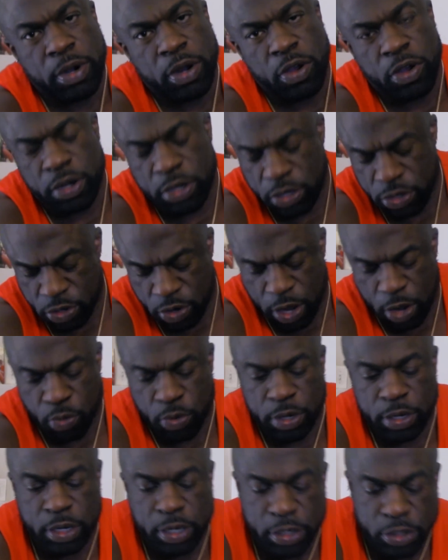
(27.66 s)
on, you know, I
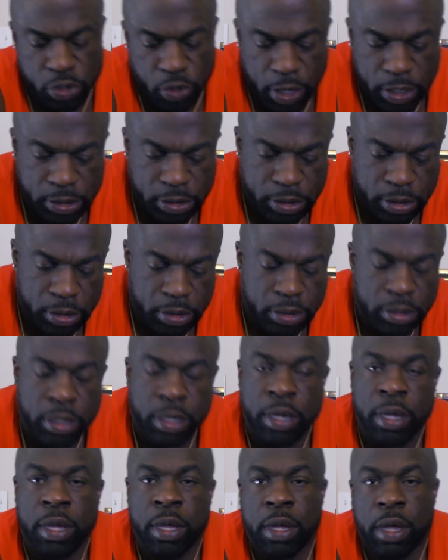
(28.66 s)
want to address this
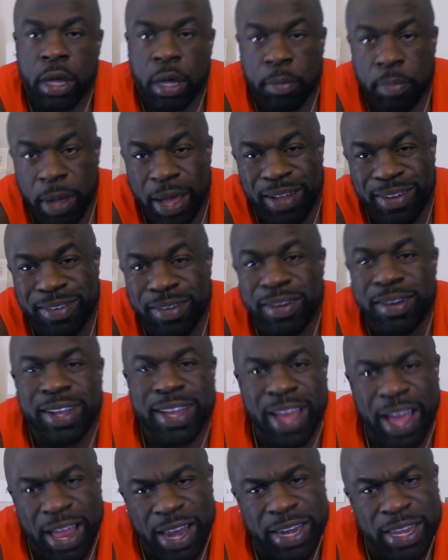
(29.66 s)
about
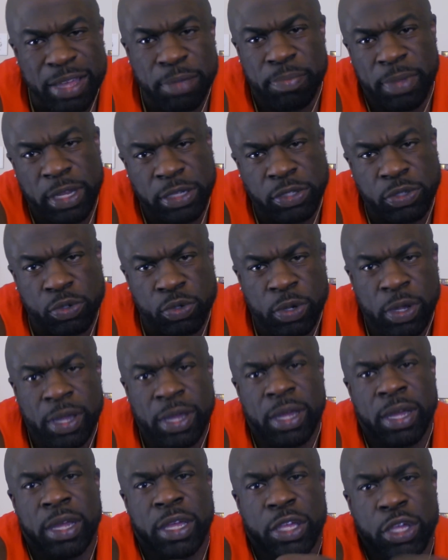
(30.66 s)
Kali Muscle
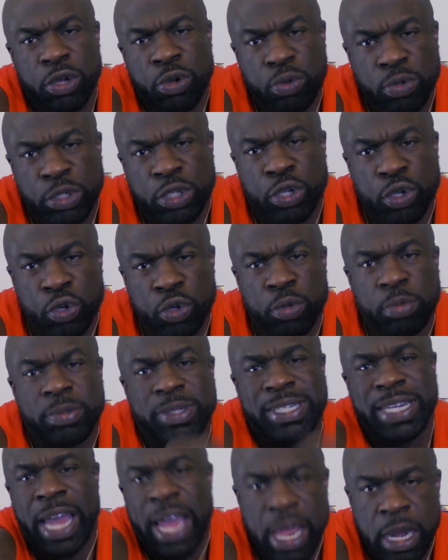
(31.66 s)
YouTube
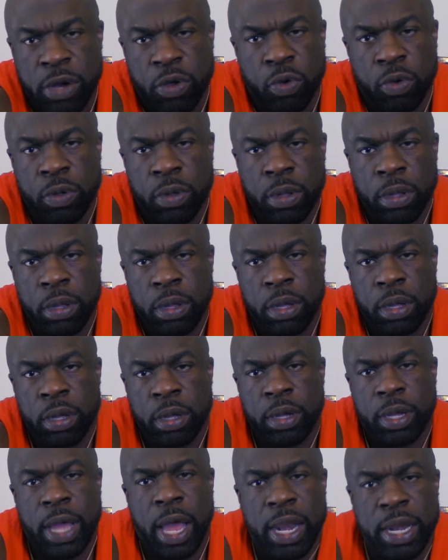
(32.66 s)
channel.
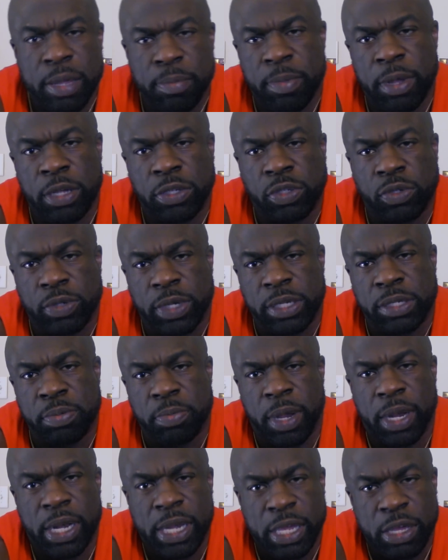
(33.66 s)
Kali Muscle, that's
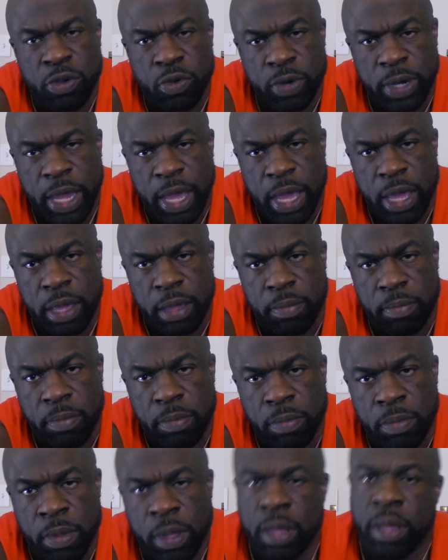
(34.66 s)
my legal name.
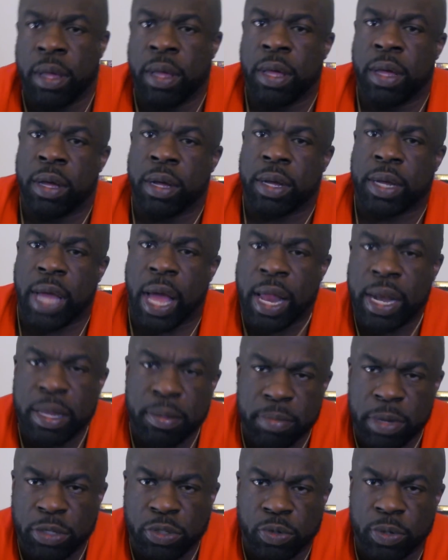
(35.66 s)
Kali
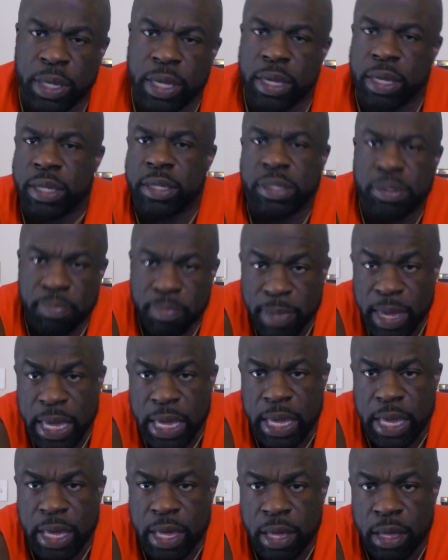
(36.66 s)
Muscle Incorporated is
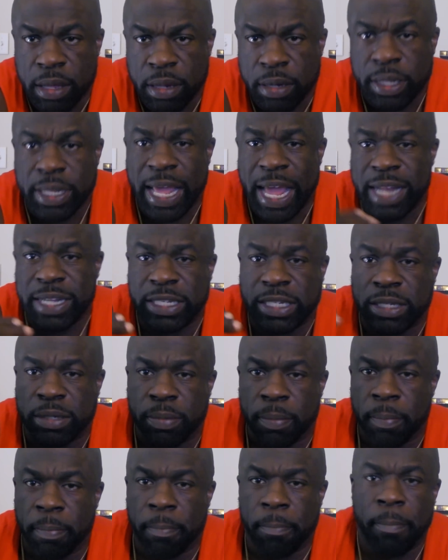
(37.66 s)
me.
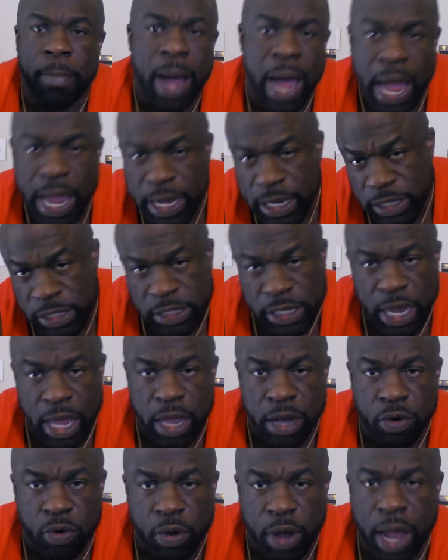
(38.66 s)
That's my
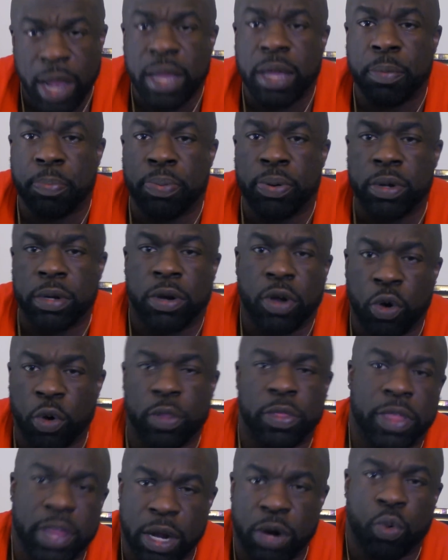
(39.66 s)
channel. I can put
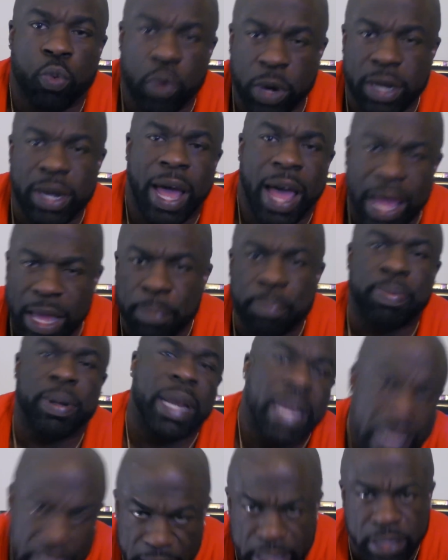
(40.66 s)
on there what I
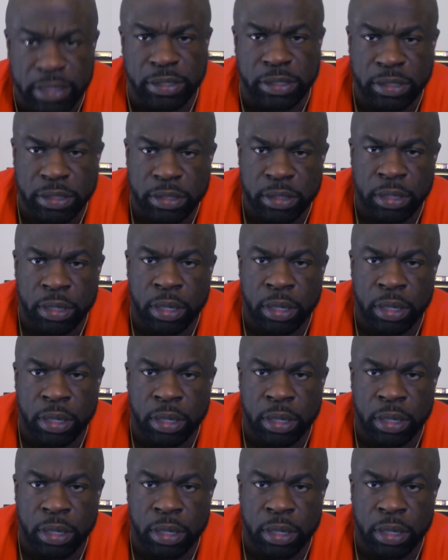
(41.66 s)
please.